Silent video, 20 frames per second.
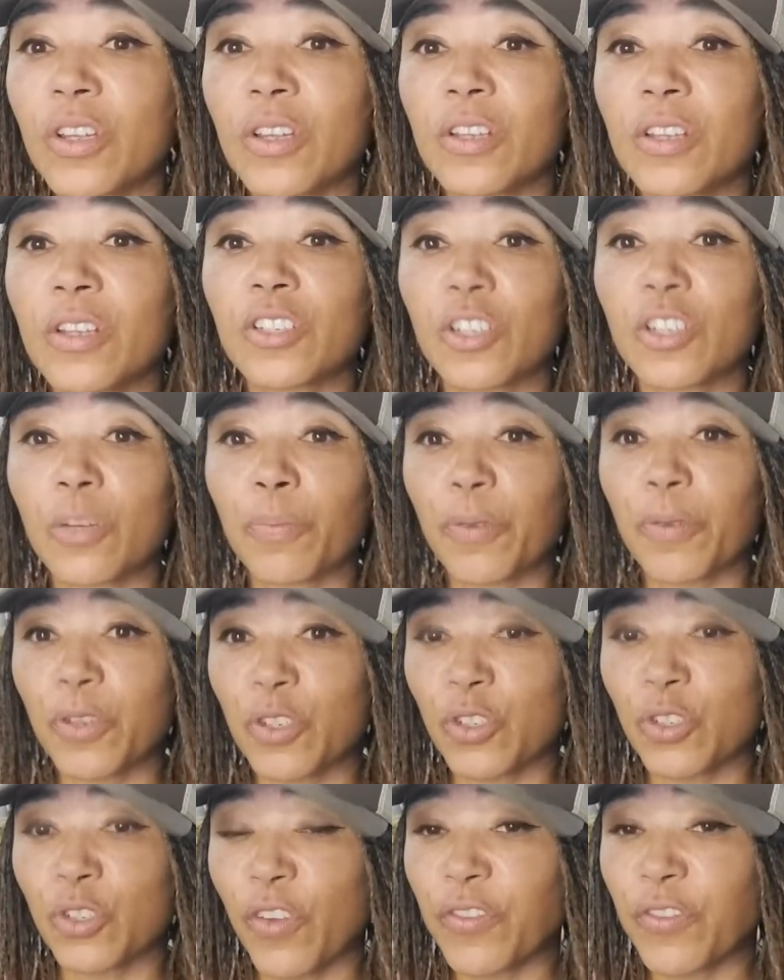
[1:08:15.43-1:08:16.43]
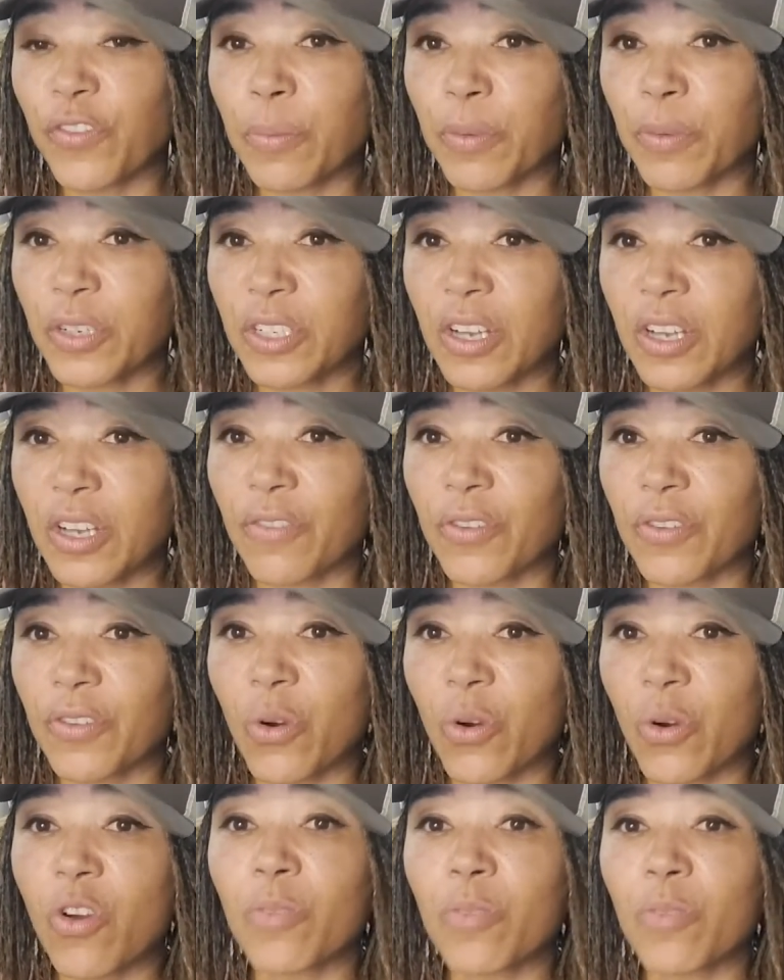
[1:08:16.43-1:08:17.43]
still produce fifty percent of your
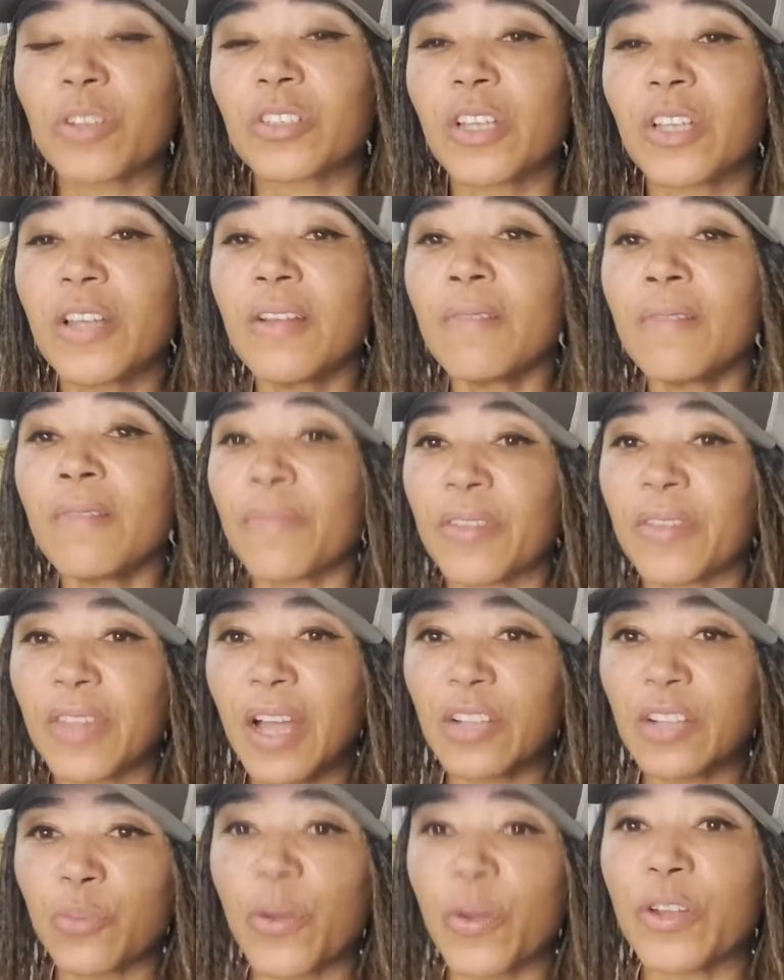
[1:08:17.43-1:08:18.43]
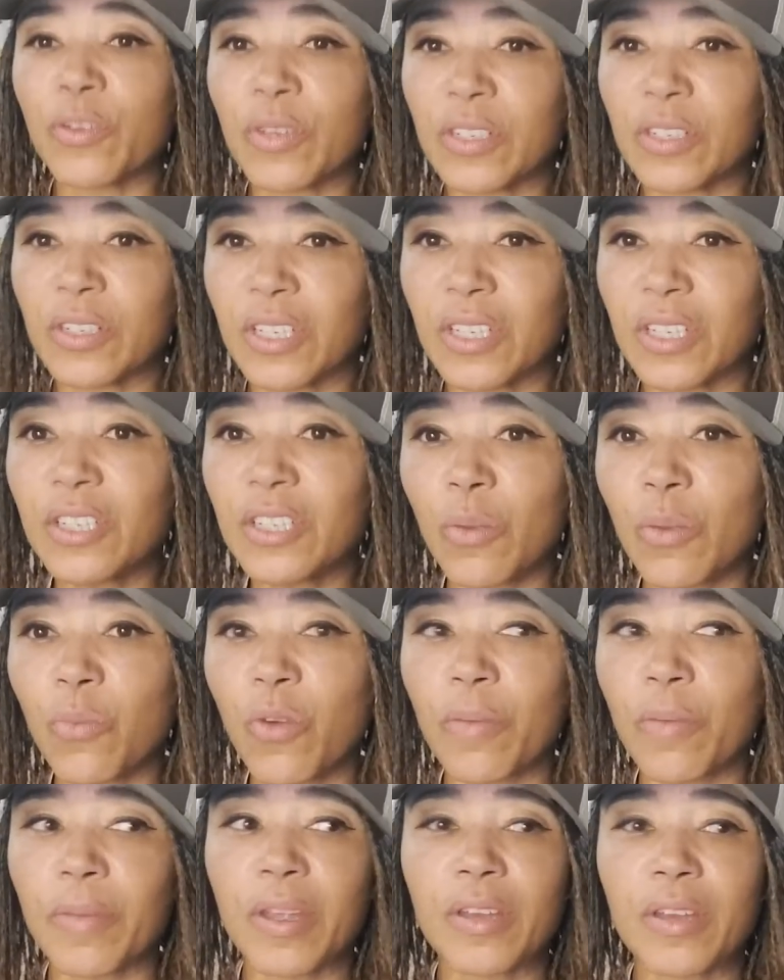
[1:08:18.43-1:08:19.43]
hormones. And that's why you can see some
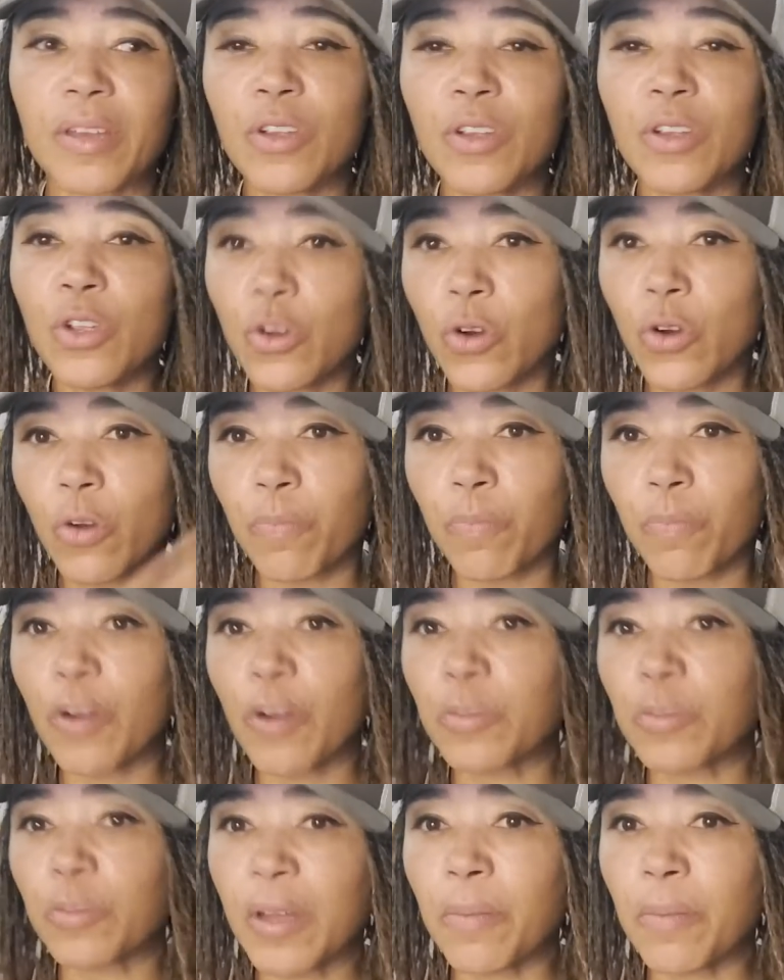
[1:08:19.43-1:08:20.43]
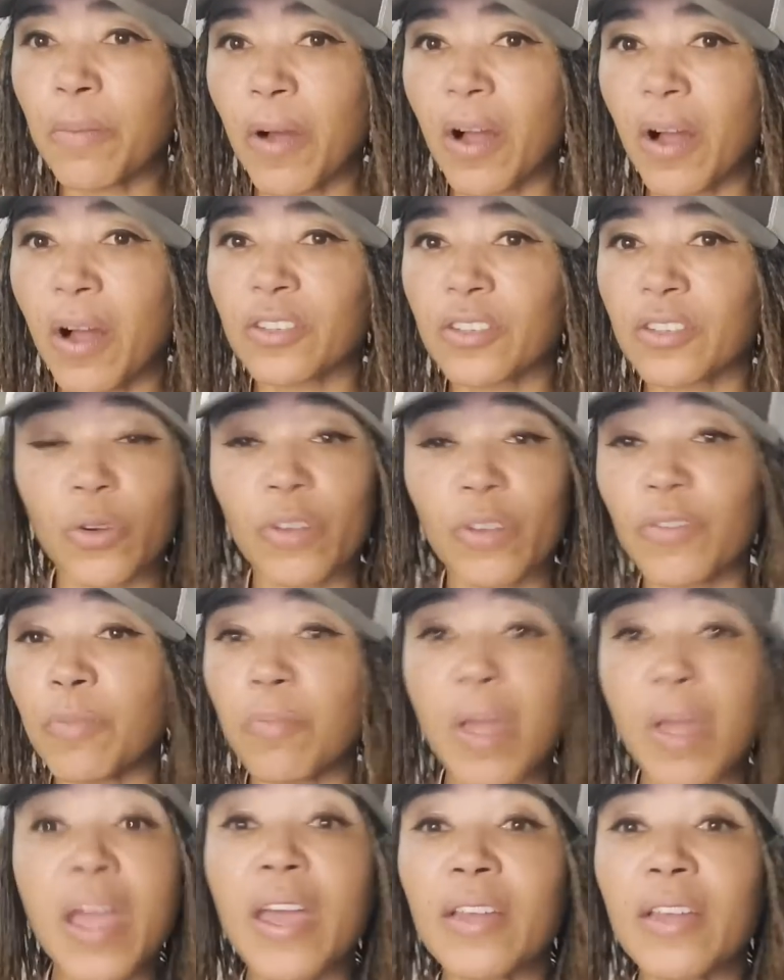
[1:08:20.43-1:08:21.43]
women who are post-menopause, or even
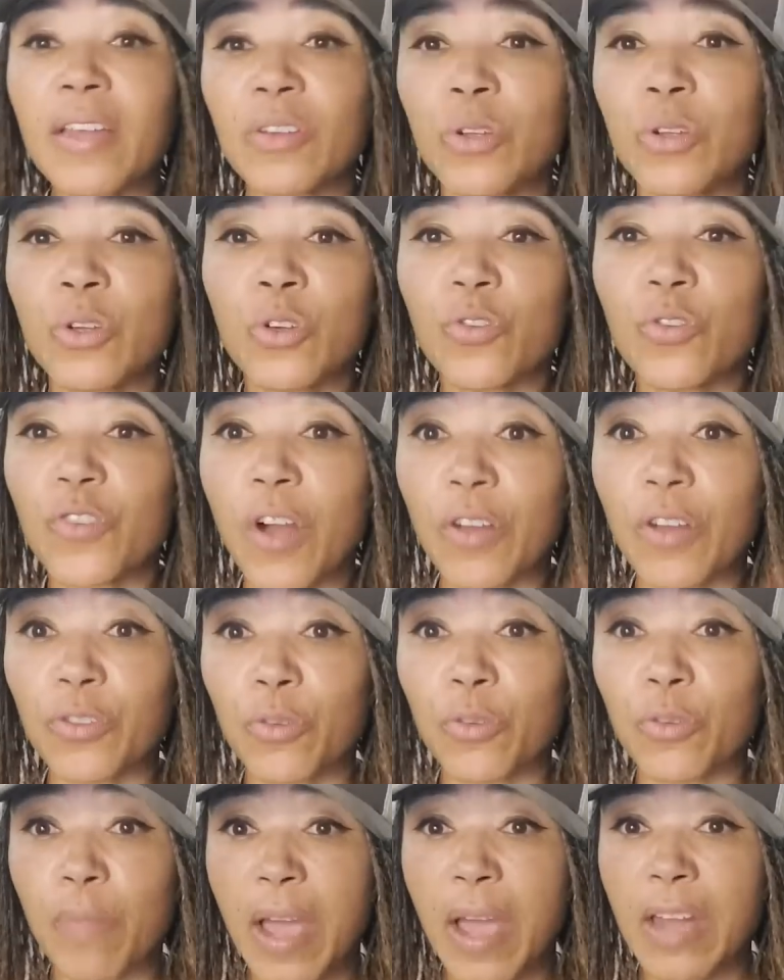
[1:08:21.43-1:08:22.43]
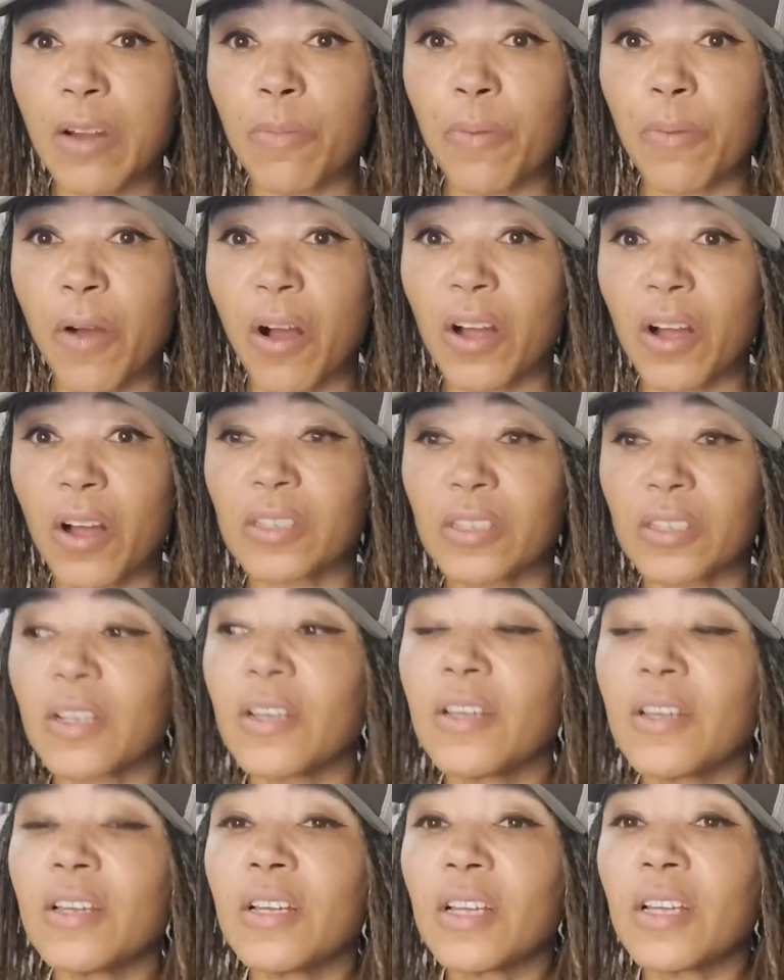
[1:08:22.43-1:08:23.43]
men who've gone through menopause,
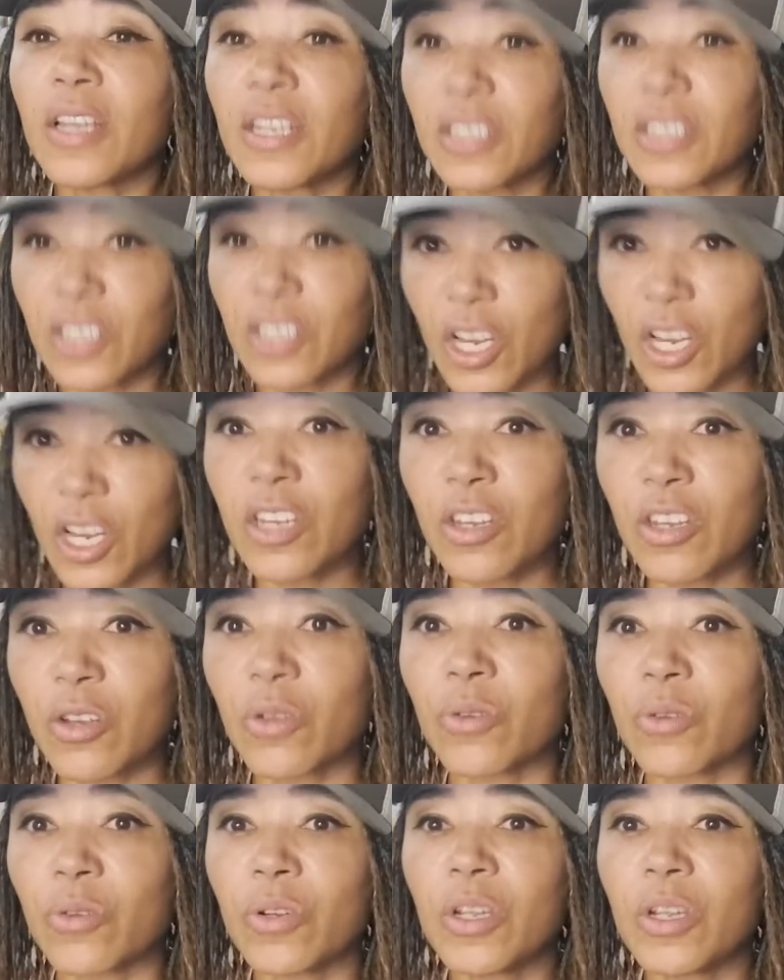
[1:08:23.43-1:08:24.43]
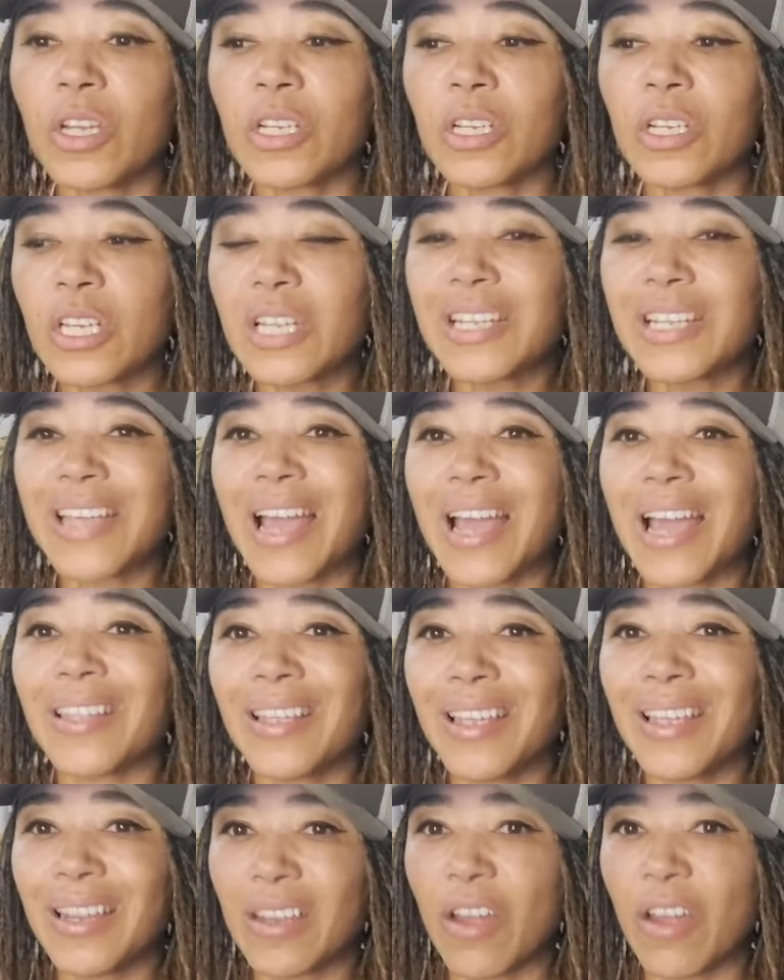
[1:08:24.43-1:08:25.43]
continue to get
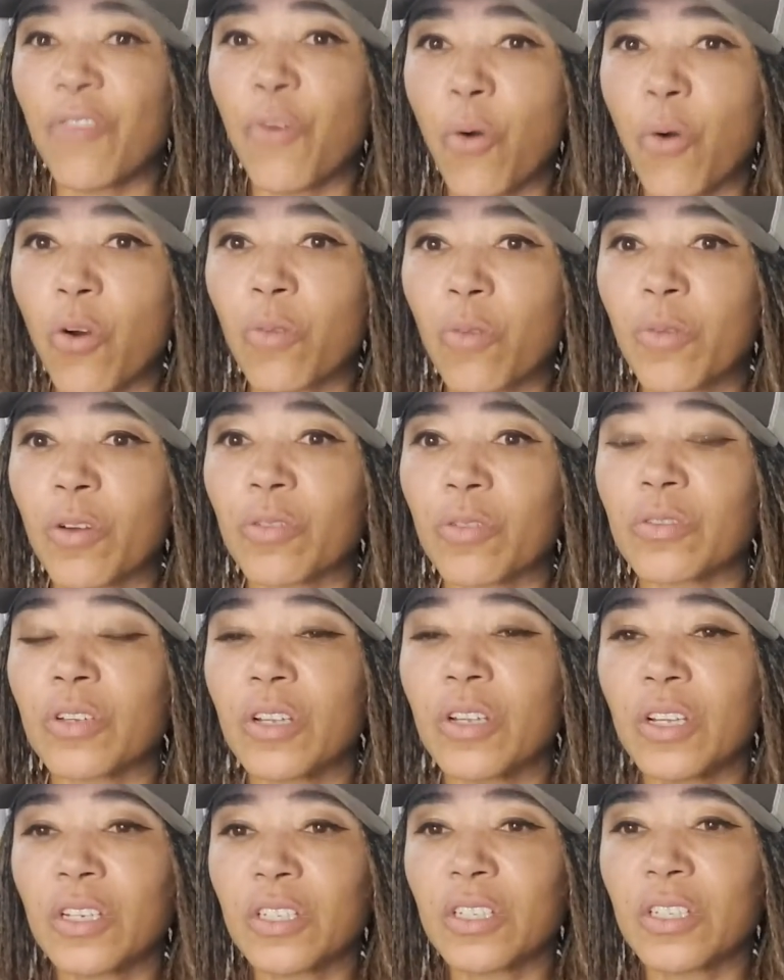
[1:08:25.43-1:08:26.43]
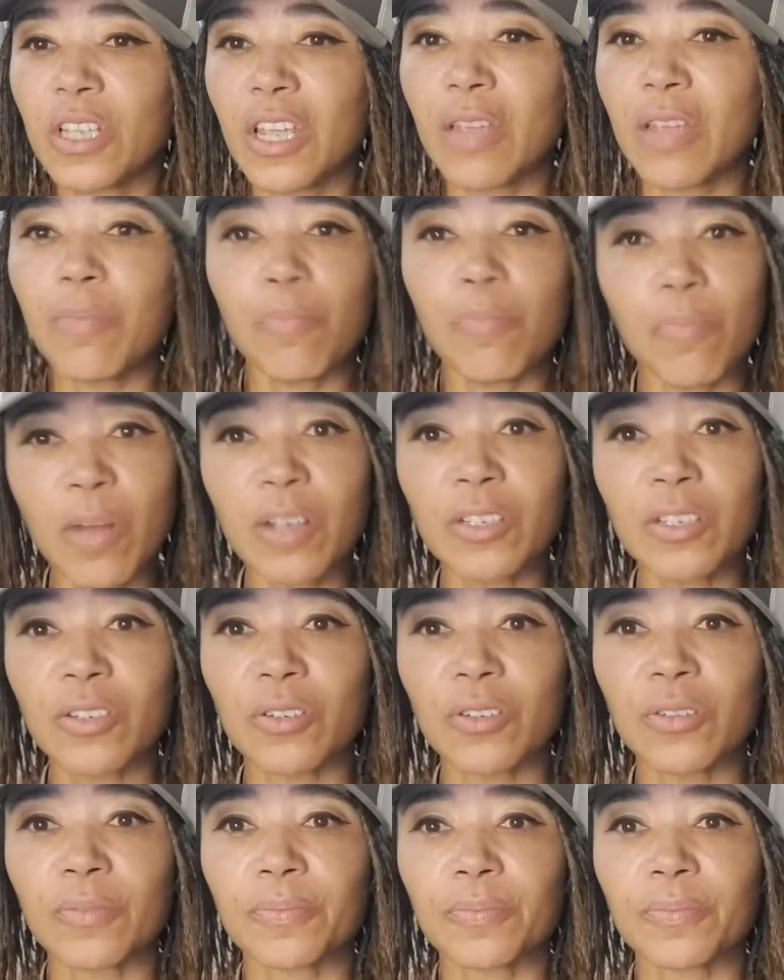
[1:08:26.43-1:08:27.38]
enough hormone to keep muscle.